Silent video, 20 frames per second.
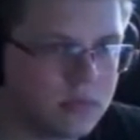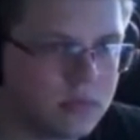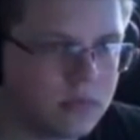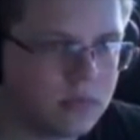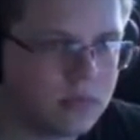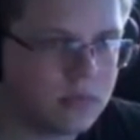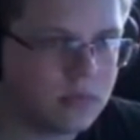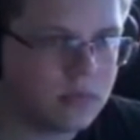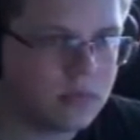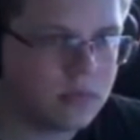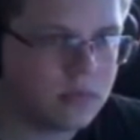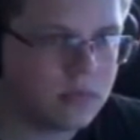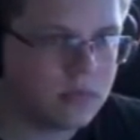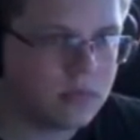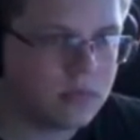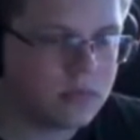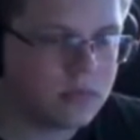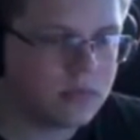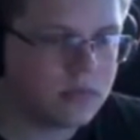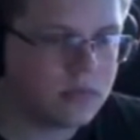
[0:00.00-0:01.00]

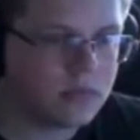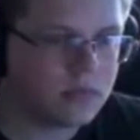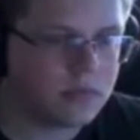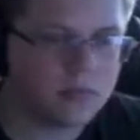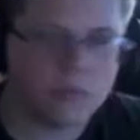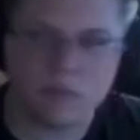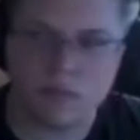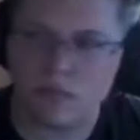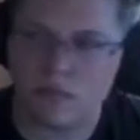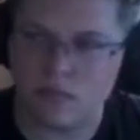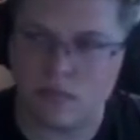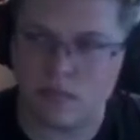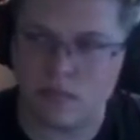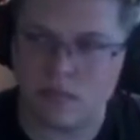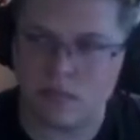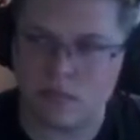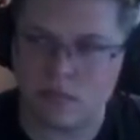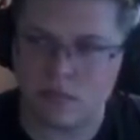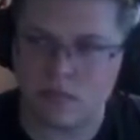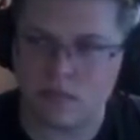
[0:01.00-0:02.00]

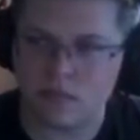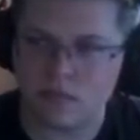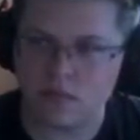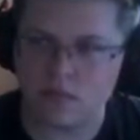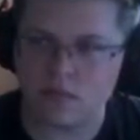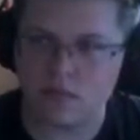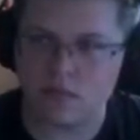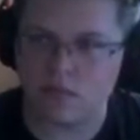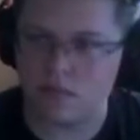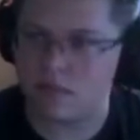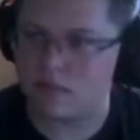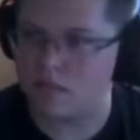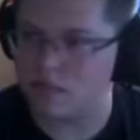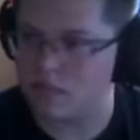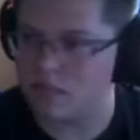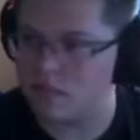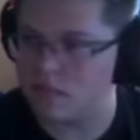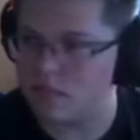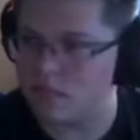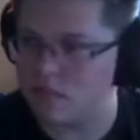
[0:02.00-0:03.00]

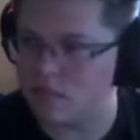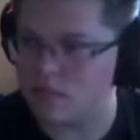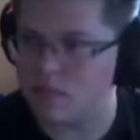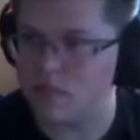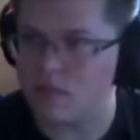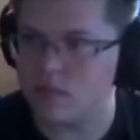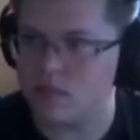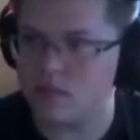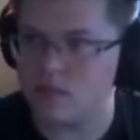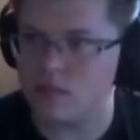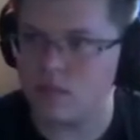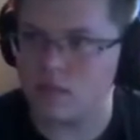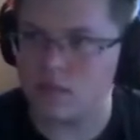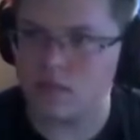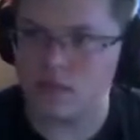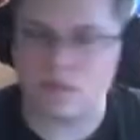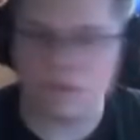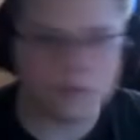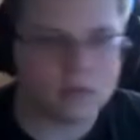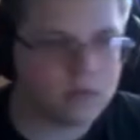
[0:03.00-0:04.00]

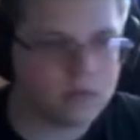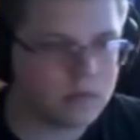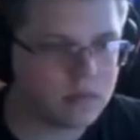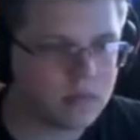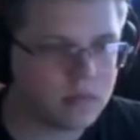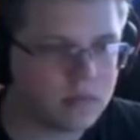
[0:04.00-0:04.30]
No one is speaking in this clip.